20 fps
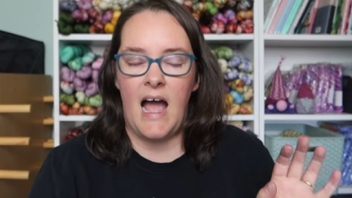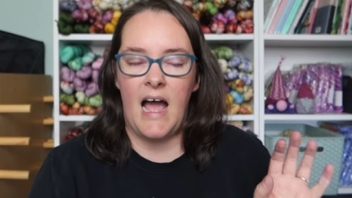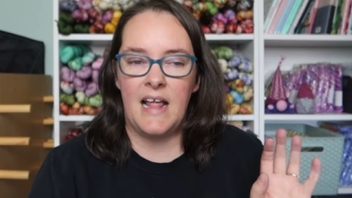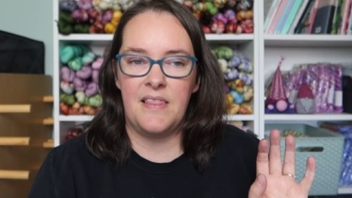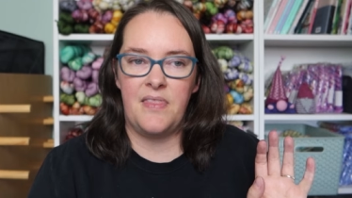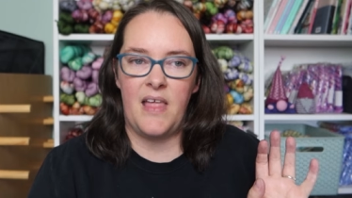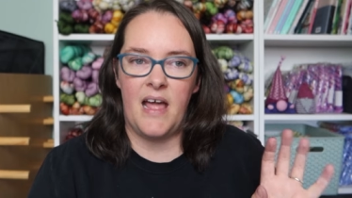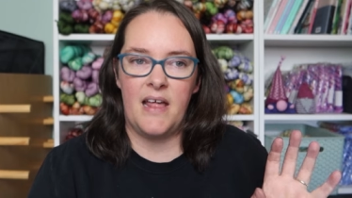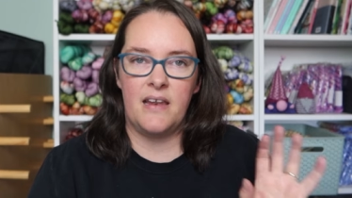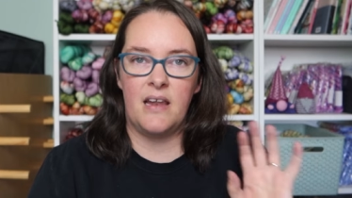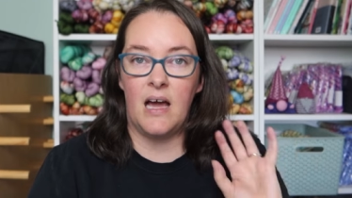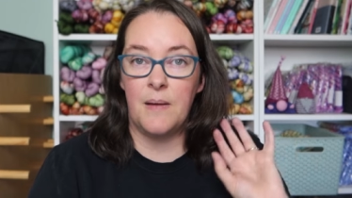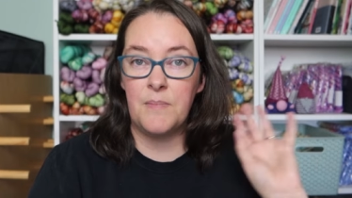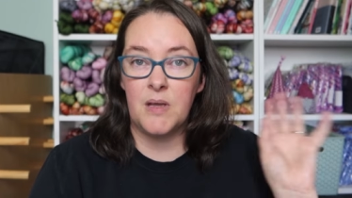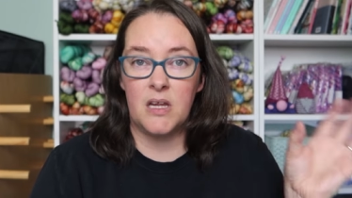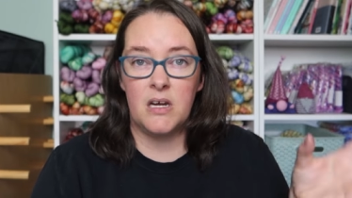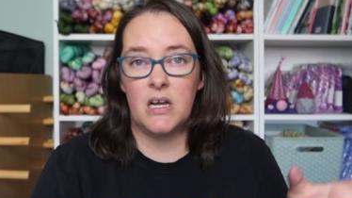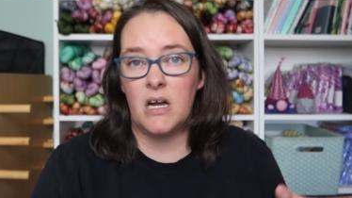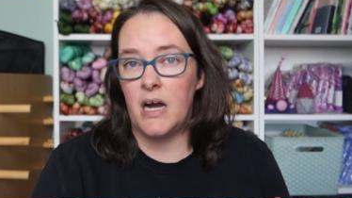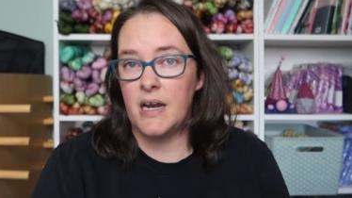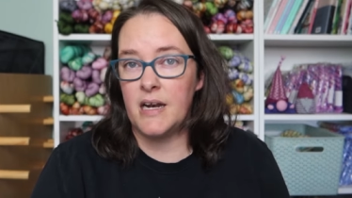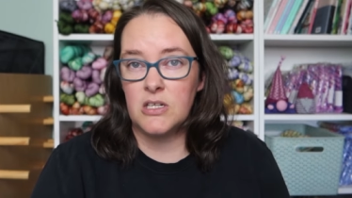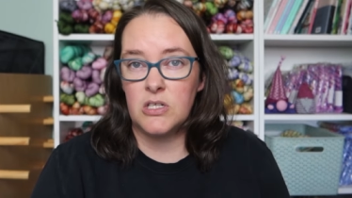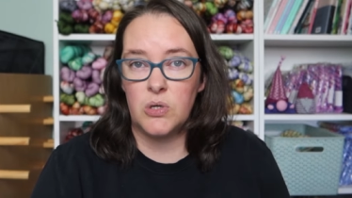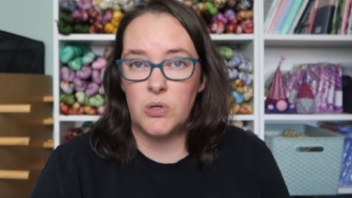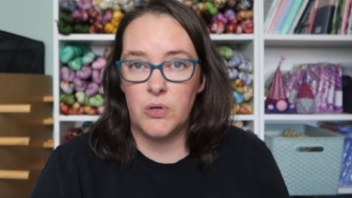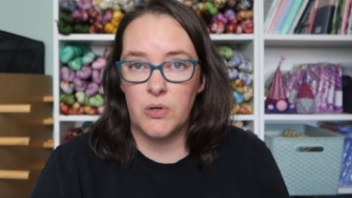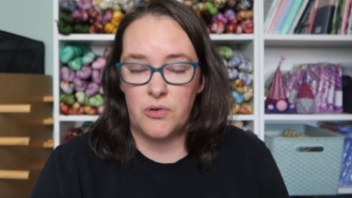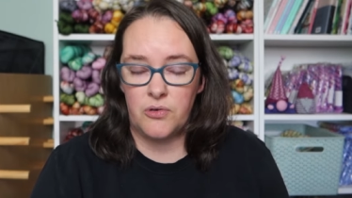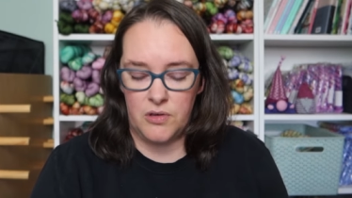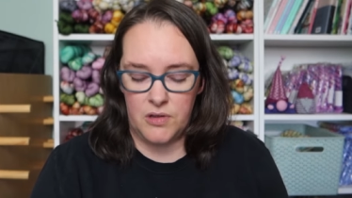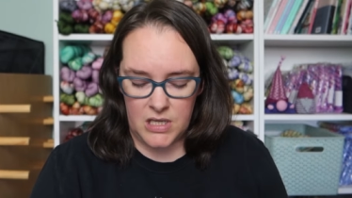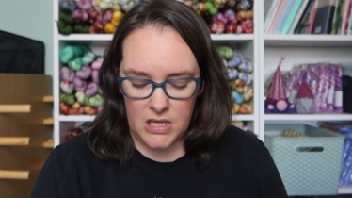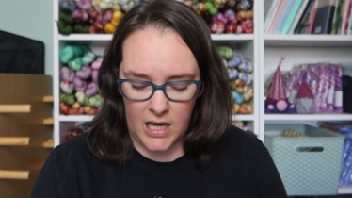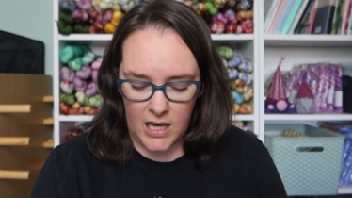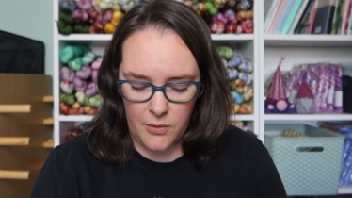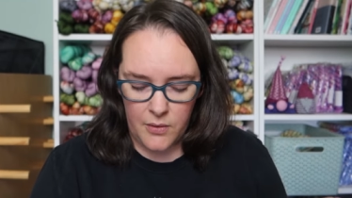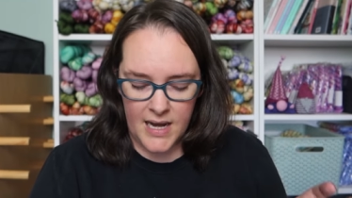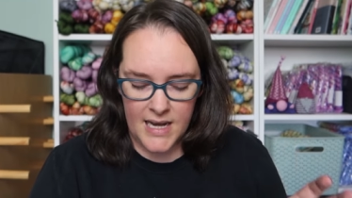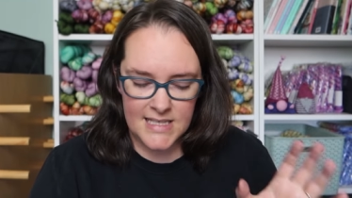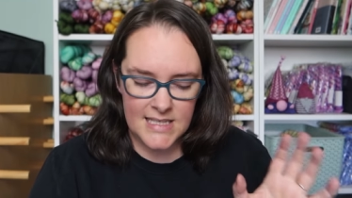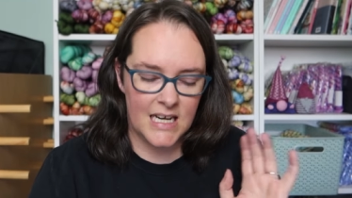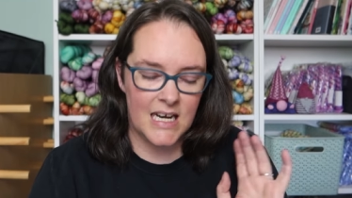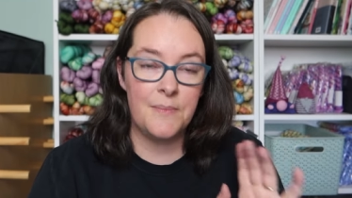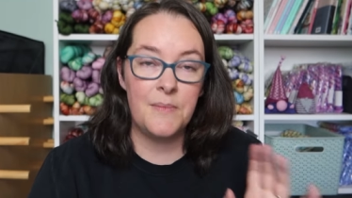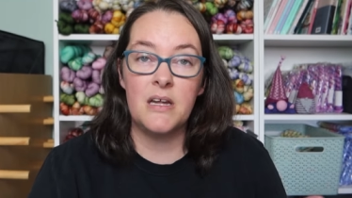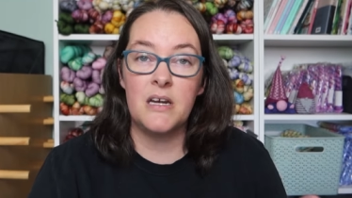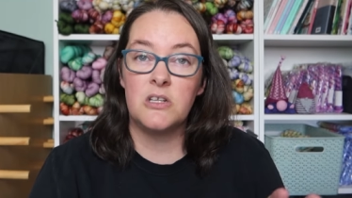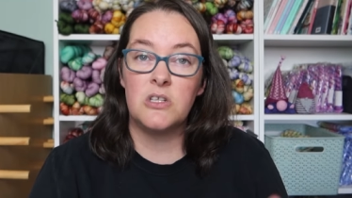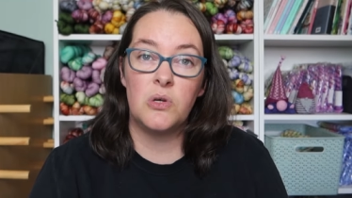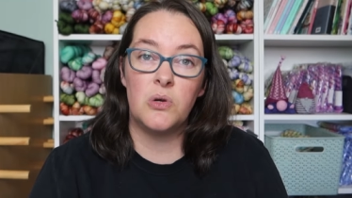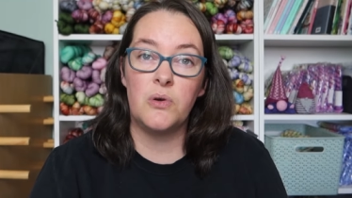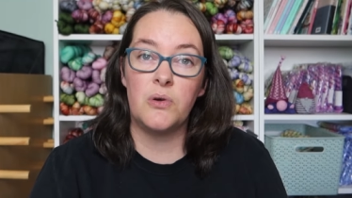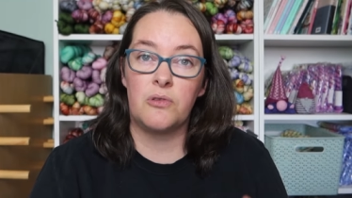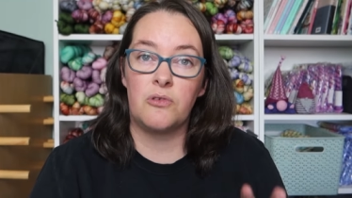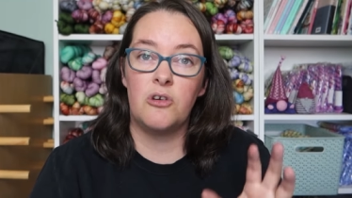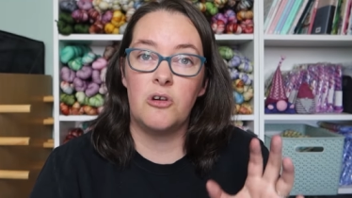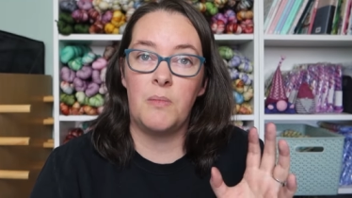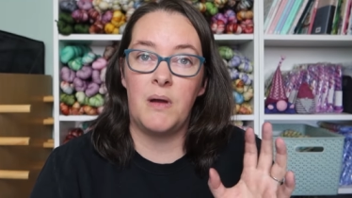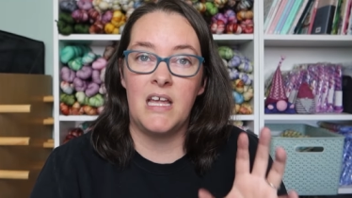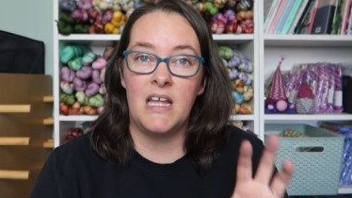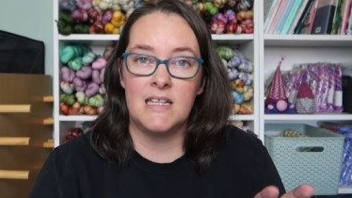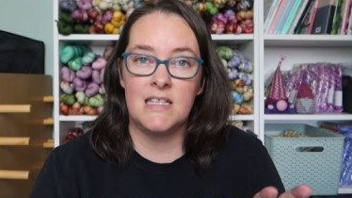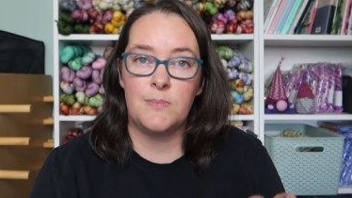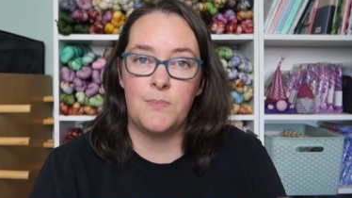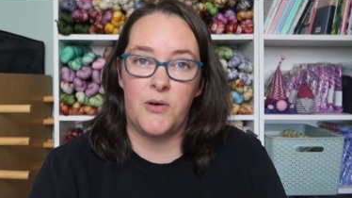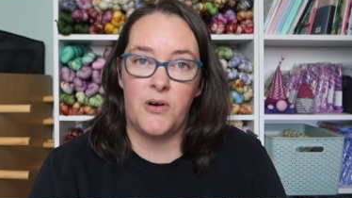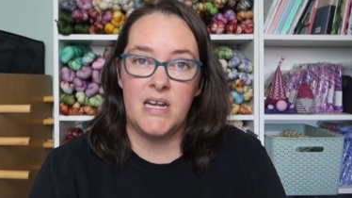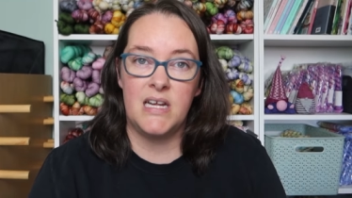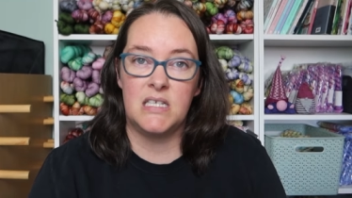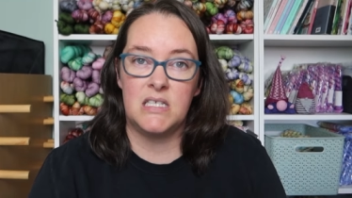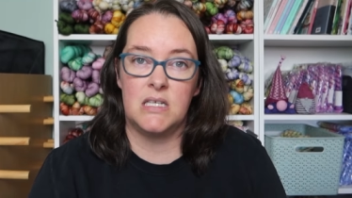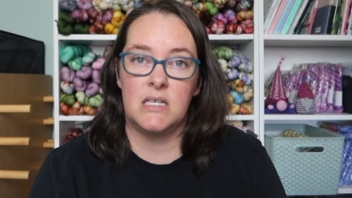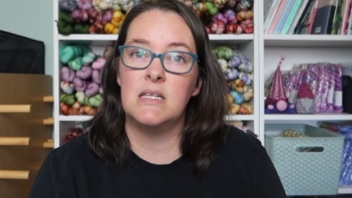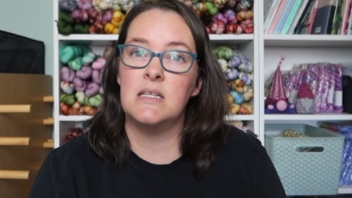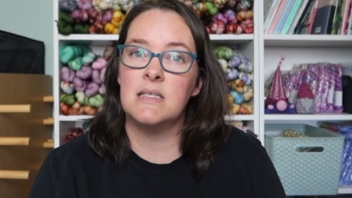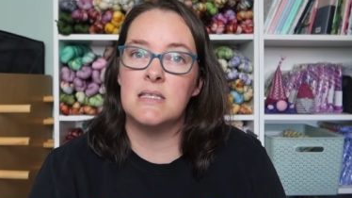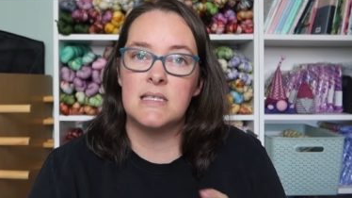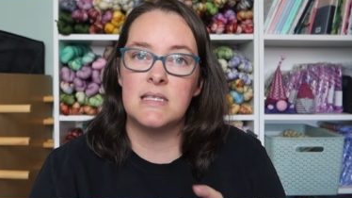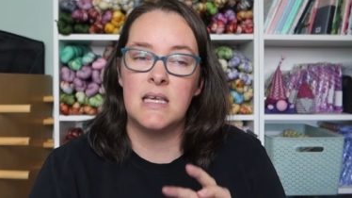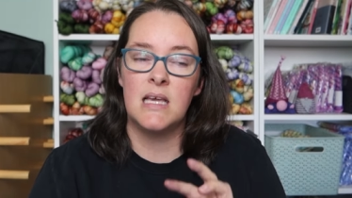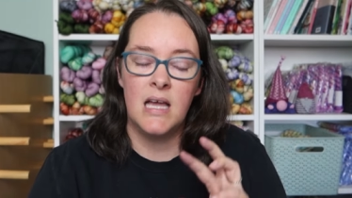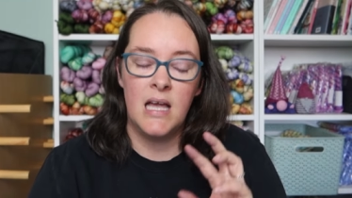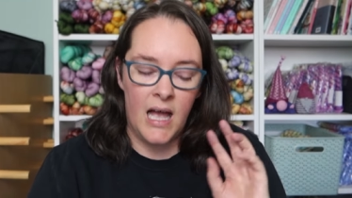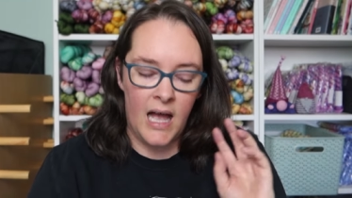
and then I'm going to kind of talk through the colourways, and I'm going to talk through my inspirations,